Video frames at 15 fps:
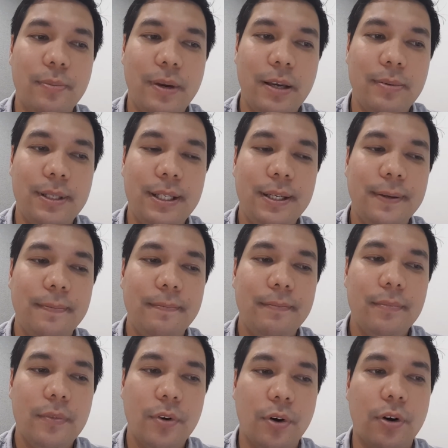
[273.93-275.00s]
baby,
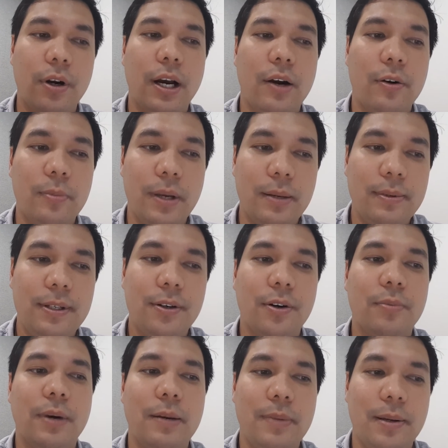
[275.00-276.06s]
or our baby,
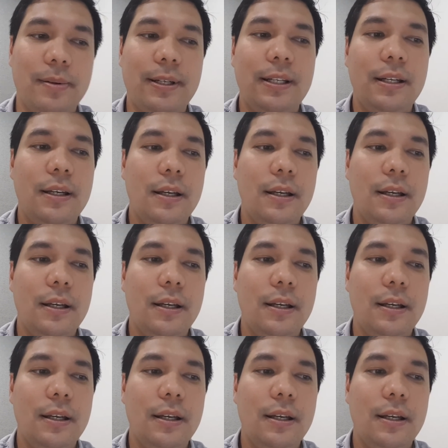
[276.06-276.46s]
or my baby.